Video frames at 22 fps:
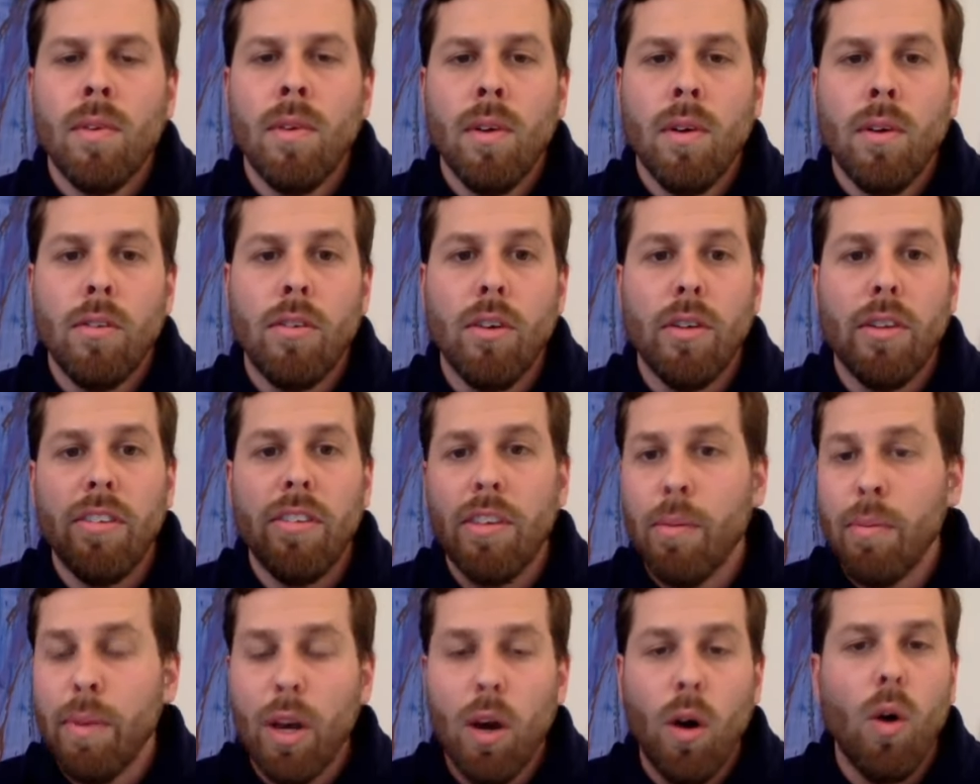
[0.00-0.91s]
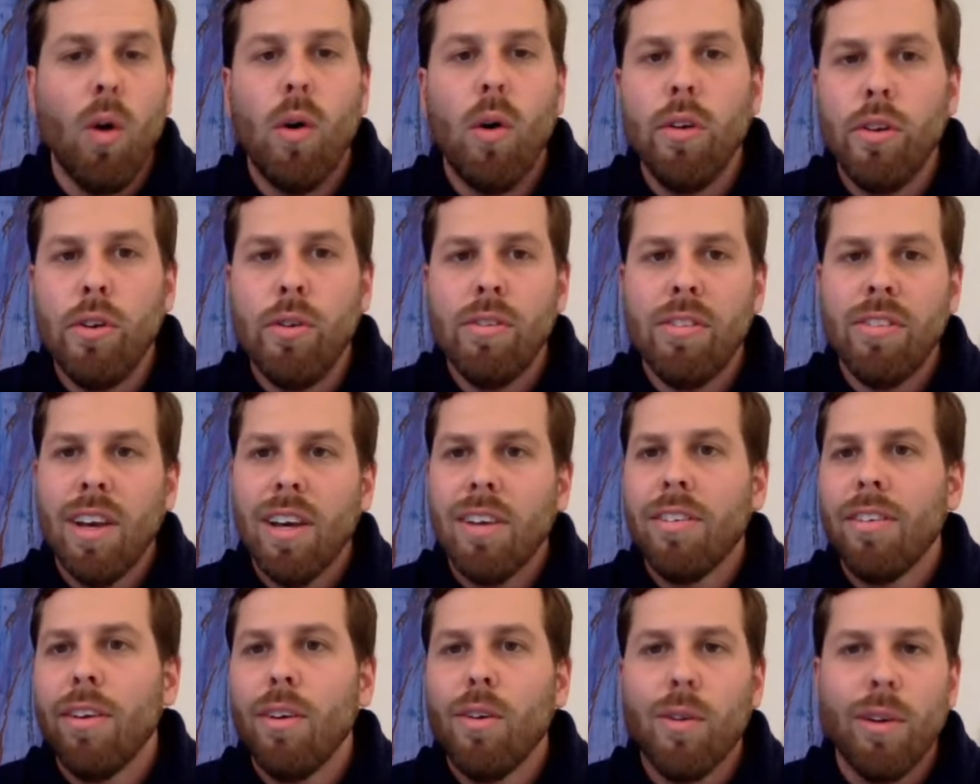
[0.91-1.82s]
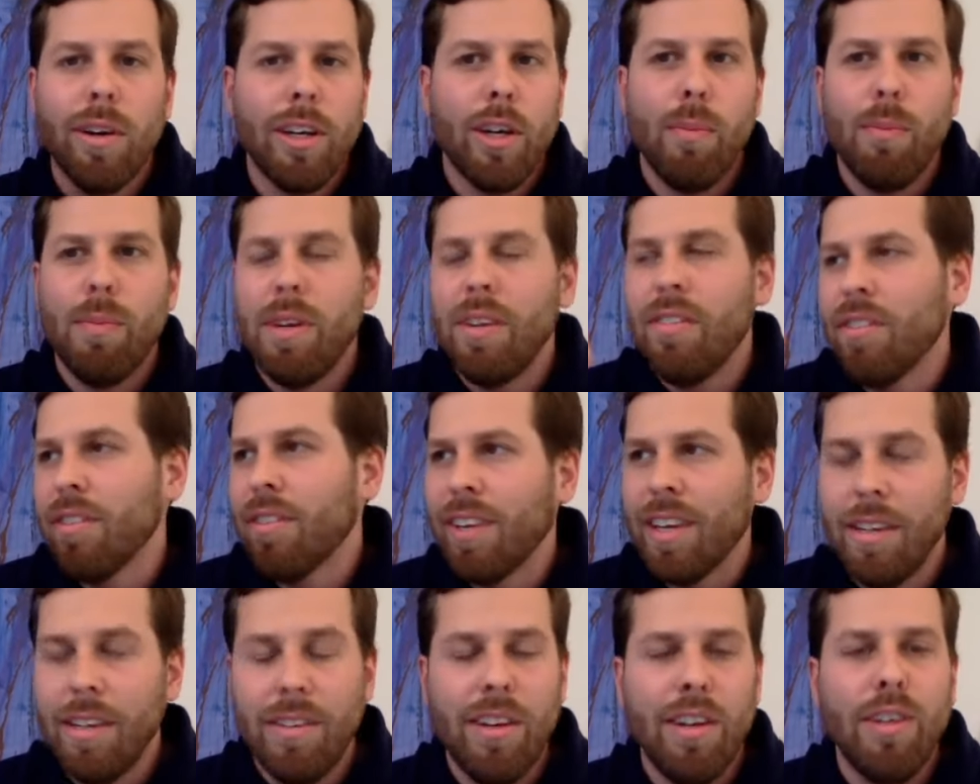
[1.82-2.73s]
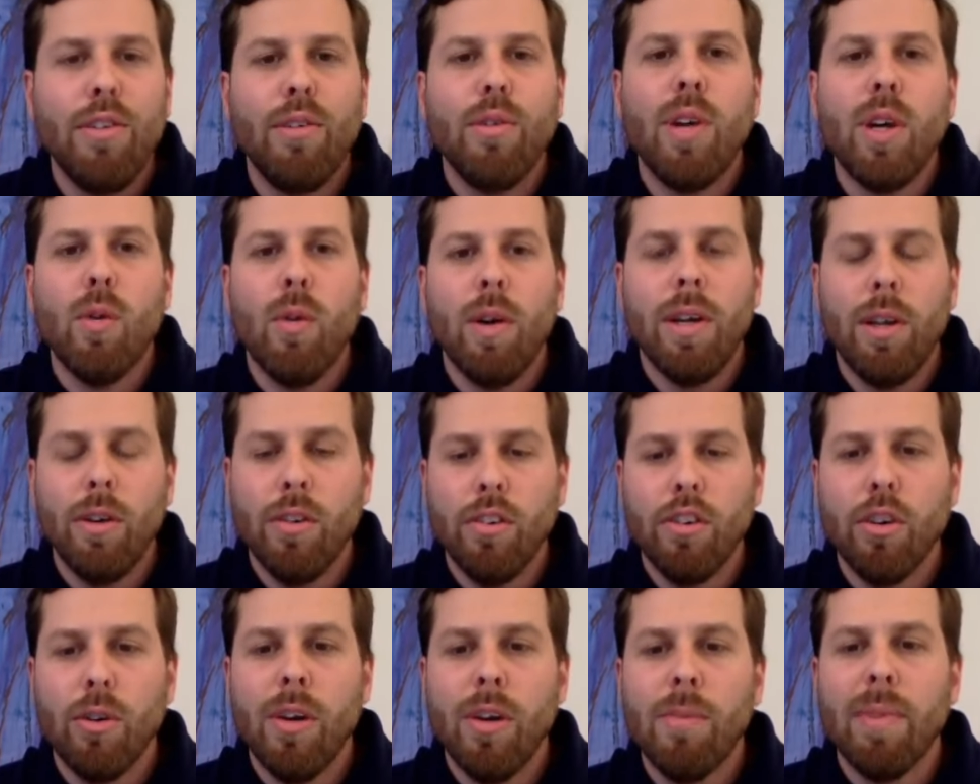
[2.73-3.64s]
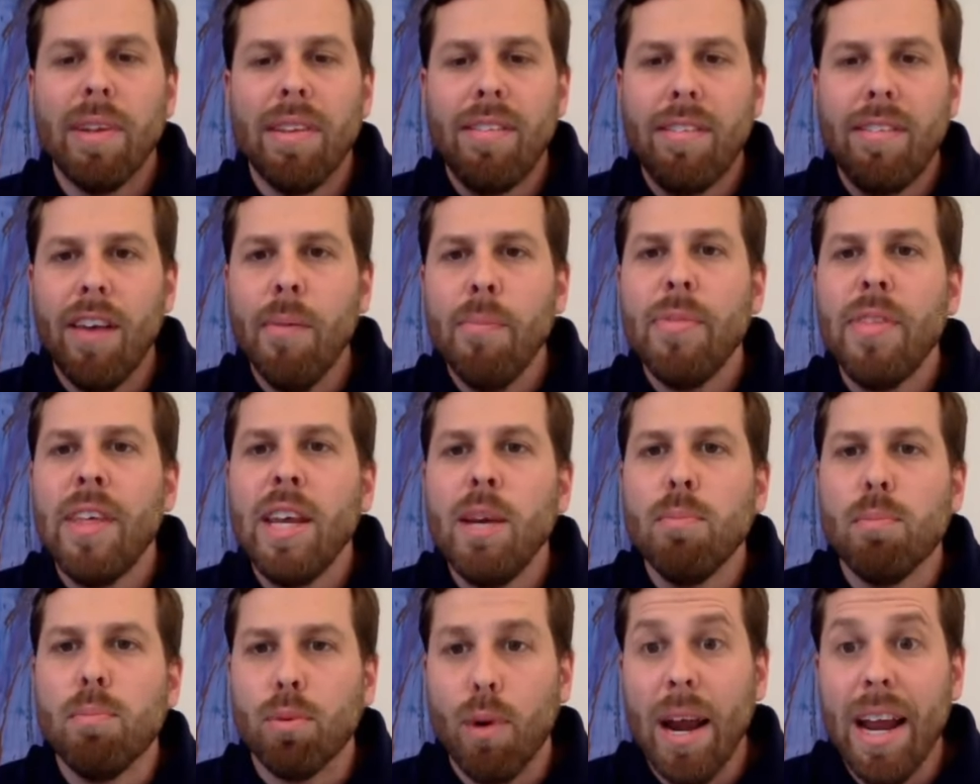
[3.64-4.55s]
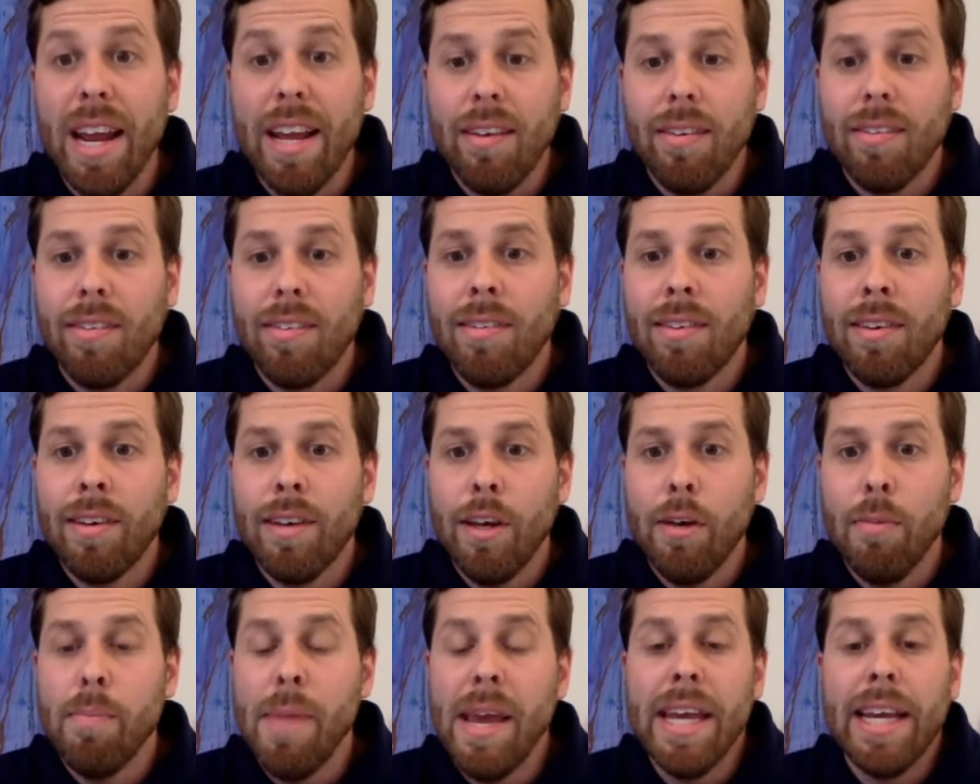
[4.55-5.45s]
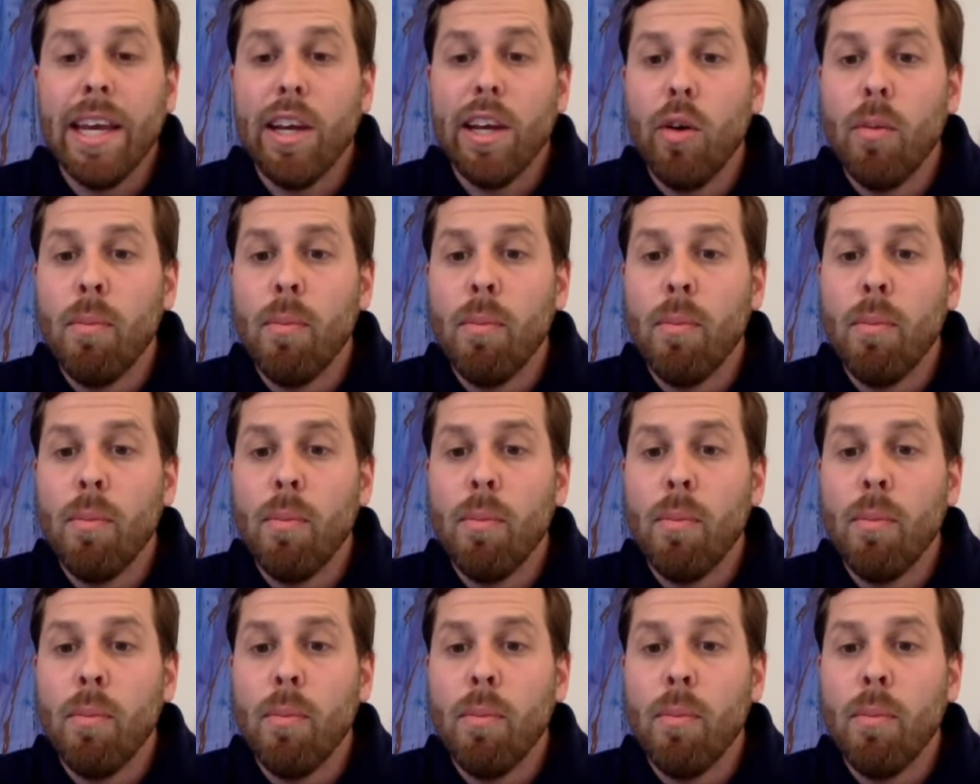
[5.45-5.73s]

So this can be a whole new section, or it can be just continuing what you're doing, but something breaks. Make it a